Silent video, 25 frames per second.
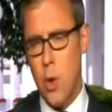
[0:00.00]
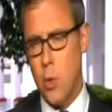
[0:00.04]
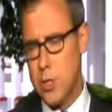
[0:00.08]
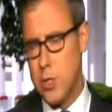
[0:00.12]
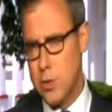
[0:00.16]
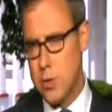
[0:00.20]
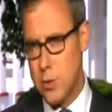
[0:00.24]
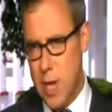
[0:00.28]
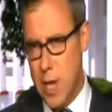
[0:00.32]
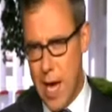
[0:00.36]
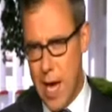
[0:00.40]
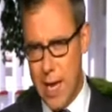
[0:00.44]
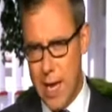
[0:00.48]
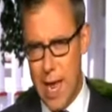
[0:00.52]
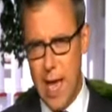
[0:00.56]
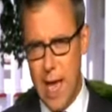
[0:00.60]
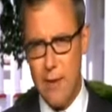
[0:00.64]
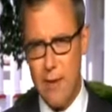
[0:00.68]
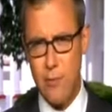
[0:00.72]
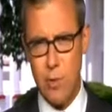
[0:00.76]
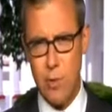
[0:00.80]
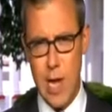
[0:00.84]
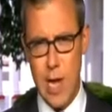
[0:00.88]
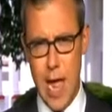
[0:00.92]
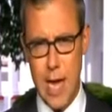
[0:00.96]
We do not
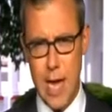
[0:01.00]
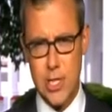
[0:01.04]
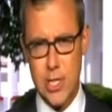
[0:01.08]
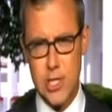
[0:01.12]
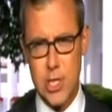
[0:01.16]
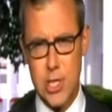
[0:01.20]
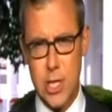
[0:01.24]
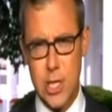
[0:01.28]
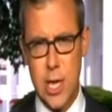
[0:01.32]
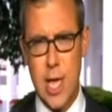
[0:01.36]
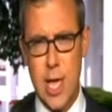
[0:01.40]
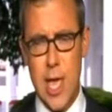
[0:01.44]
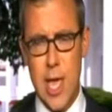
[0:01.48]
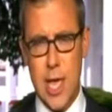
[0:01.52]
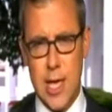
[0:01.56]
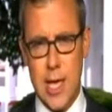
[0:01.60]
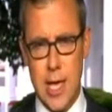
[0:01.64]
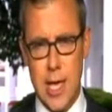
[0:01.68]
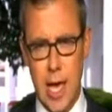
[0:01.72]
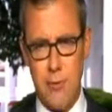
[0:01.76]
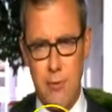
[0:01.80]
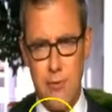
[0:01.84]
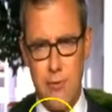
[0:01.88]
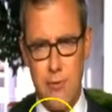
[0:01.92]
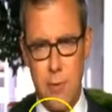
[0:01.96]
have reaction
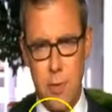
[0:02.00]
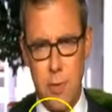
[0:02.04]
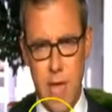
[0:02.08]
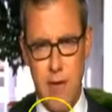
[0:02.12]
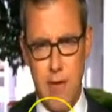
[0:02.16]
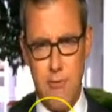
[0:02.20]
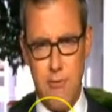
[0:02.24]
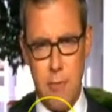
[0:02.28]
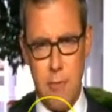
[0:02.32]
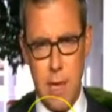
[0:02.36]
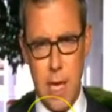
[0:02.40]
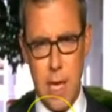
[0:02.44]
yet from the